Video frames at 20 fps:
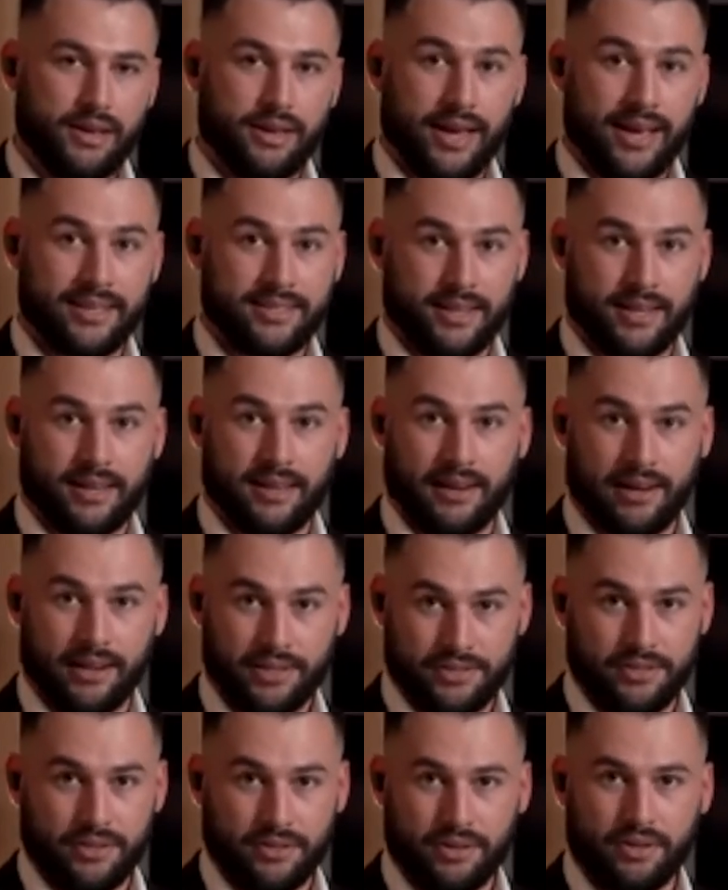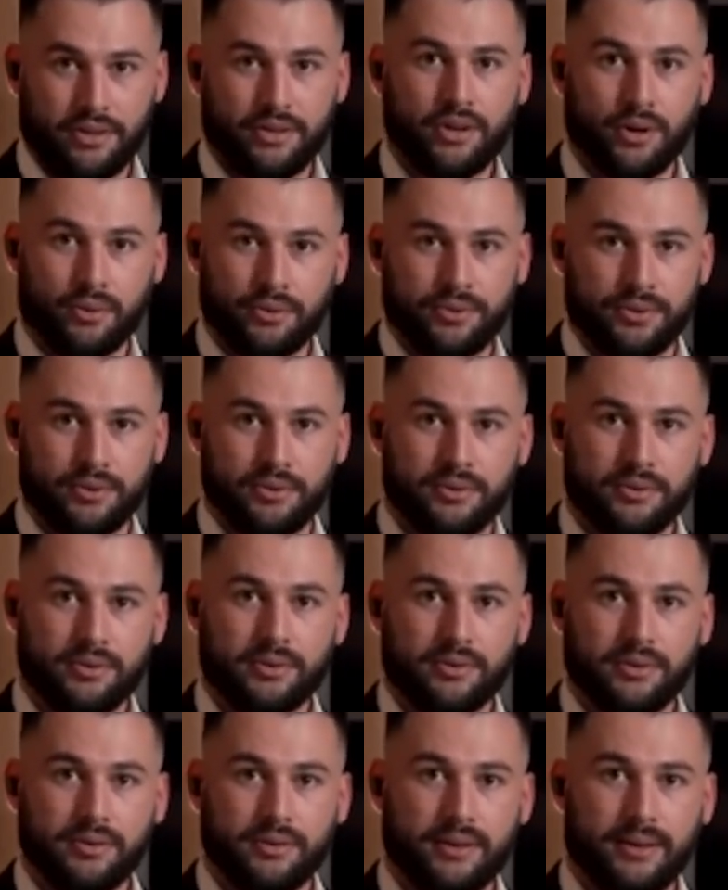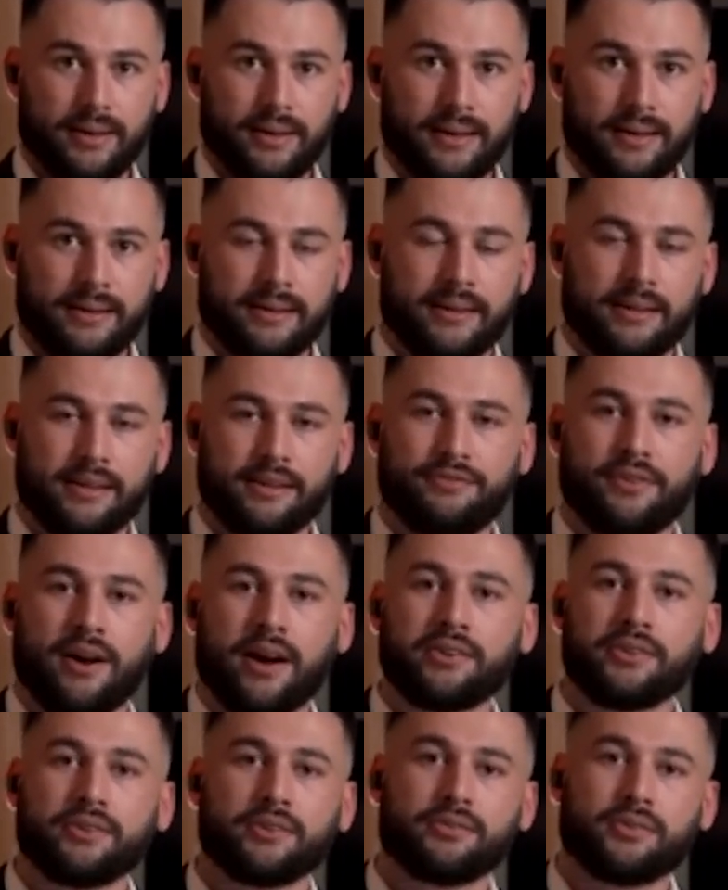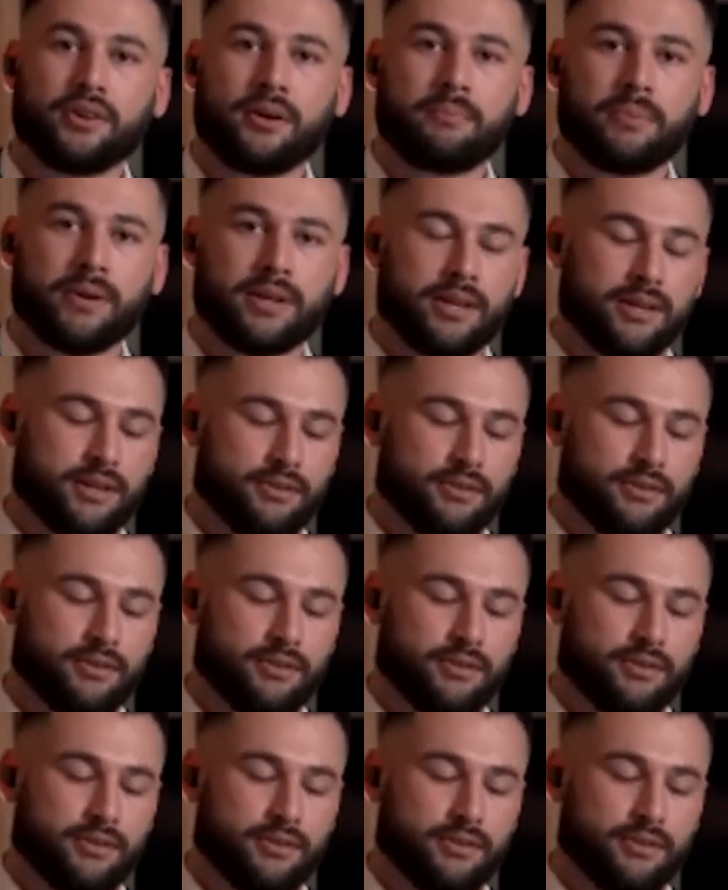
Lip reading: as a listener, go through and define your company,